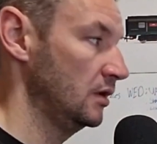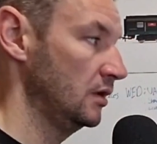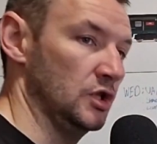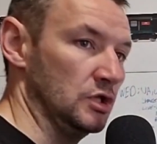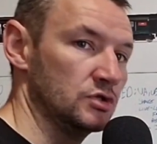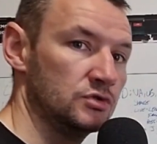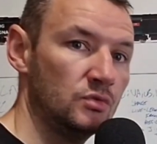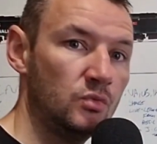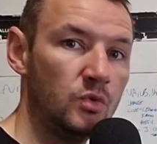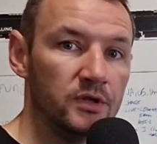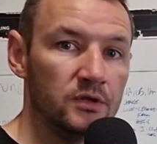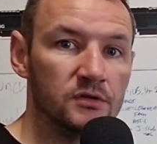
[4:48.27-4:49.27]
So what
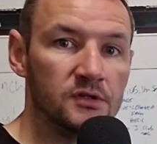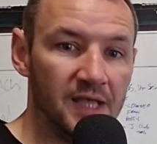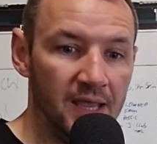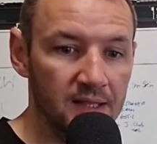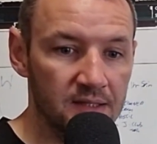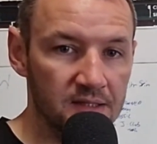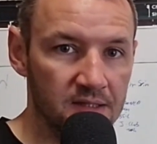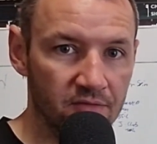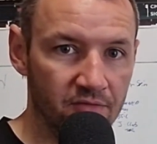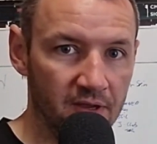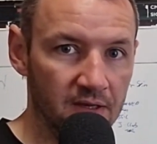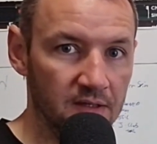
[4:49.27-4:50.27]
you tend to
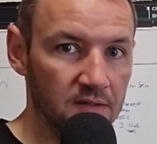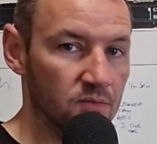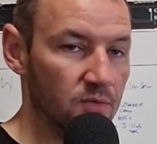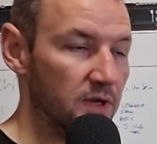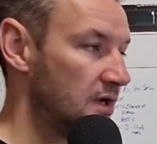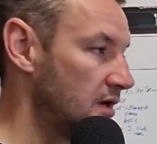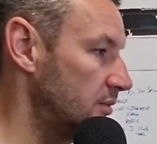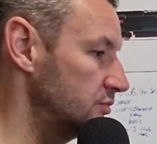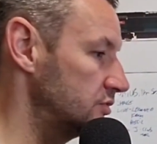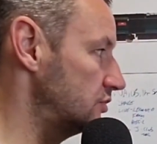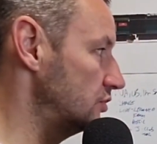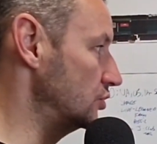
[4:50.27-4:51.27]
find when it comes
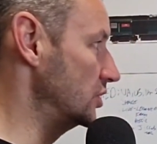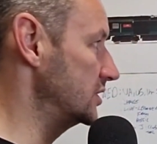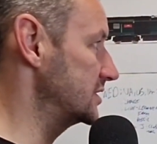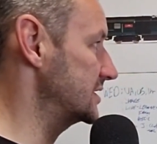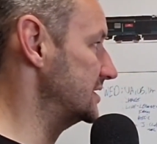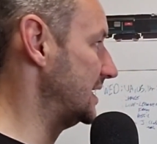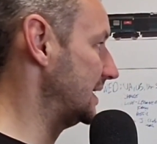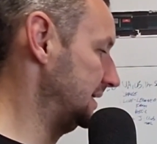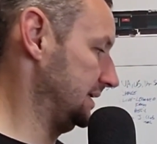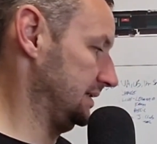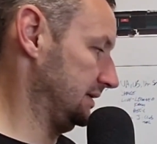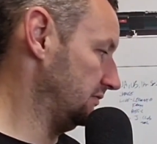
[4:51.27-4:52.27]
to
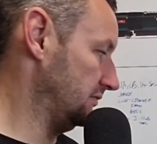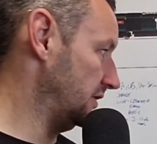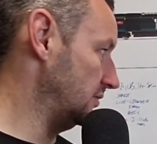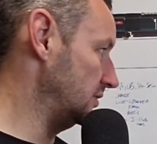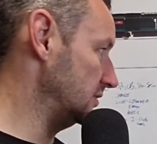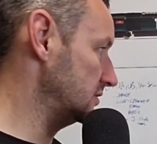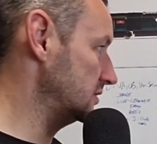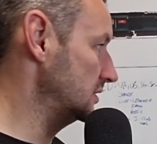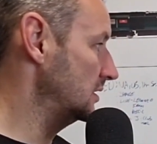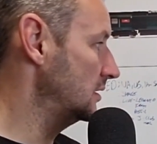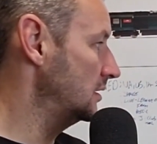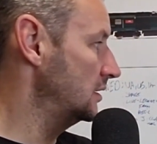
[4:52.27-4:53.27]
signalling failures,
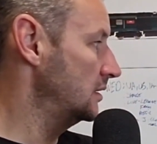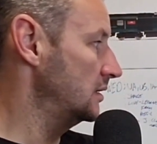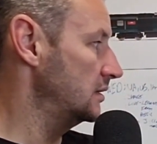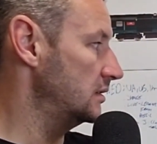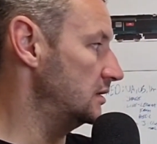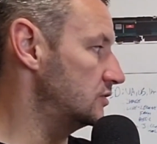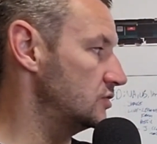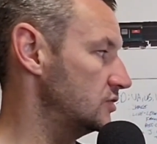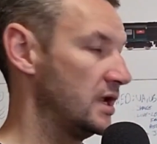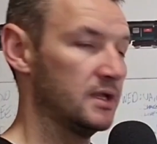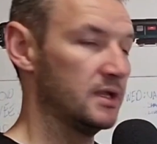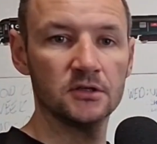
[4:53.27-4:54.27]
the track
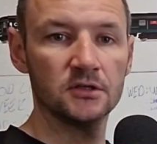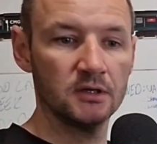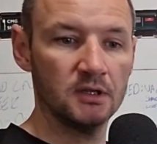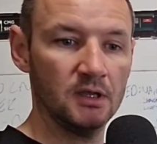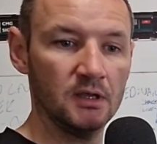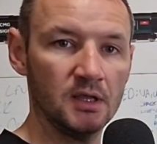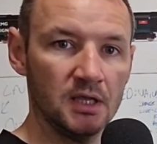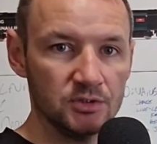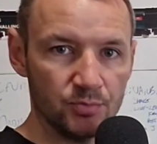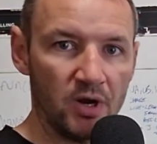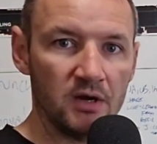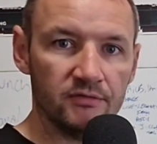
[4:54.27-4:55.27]
circuit is
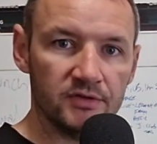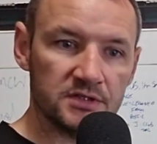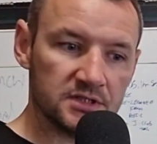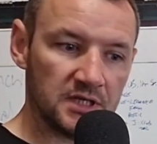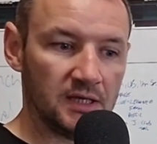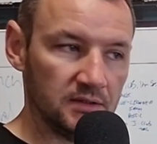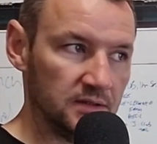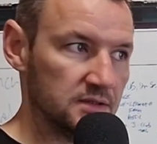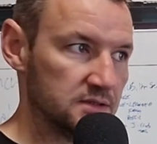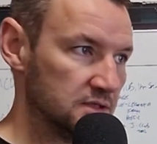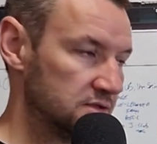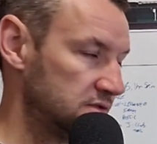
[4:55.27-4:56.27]
part of the signalling
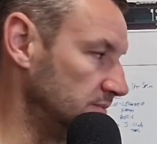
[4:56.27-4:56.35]
system.